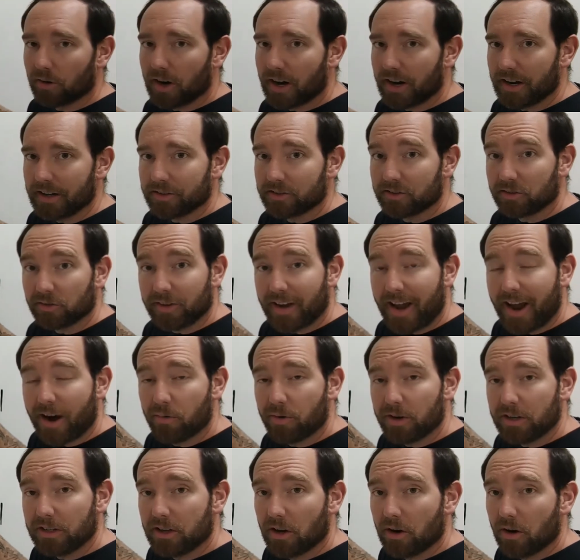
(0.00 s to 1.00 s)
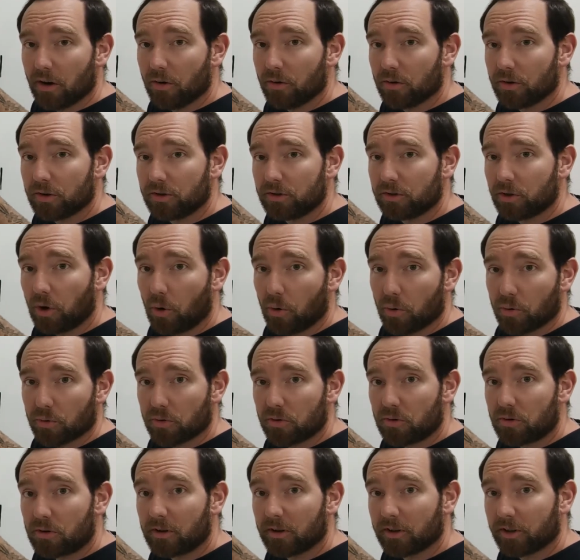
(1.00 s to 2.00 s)
right, so now we know
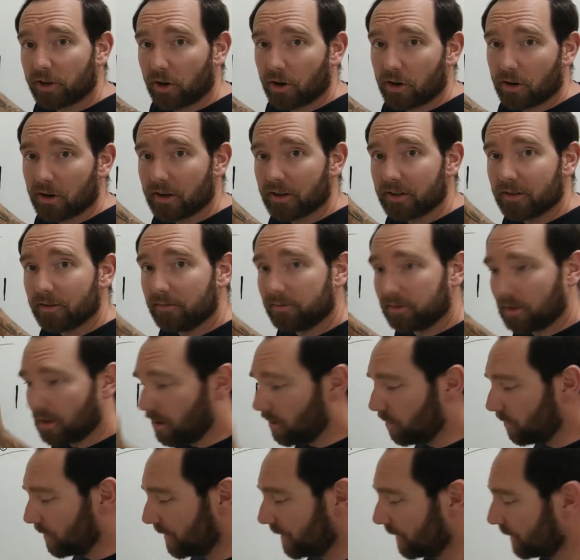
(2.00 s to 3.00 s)
total current flow in